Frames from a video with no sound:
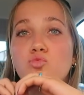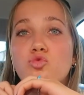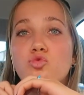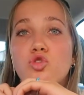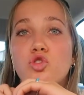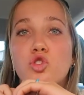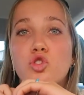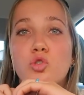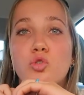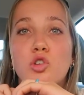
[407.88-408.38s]

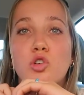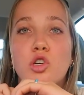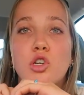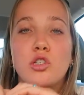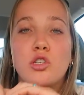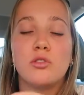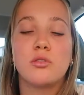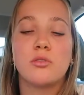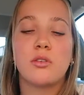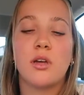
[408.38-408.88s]
So
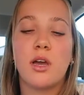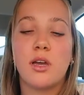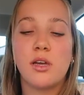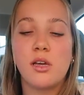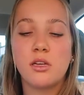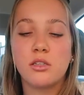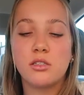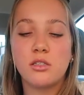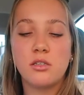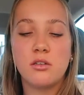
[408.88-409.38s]
nice. I
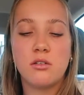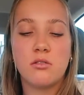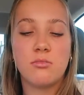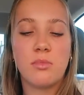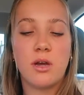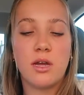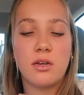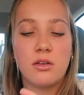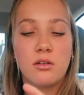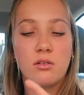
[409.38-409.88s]
actually don't
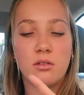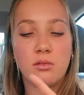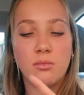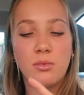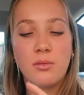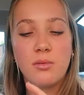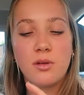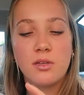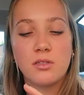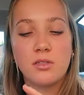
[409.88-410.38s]
mind going
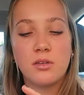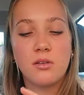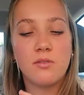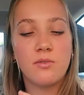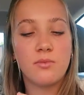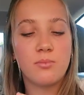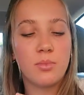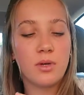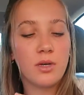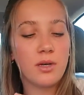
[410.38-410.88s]
by
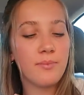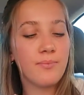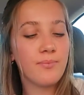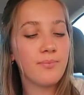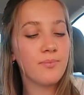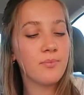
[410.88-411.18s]
myself, but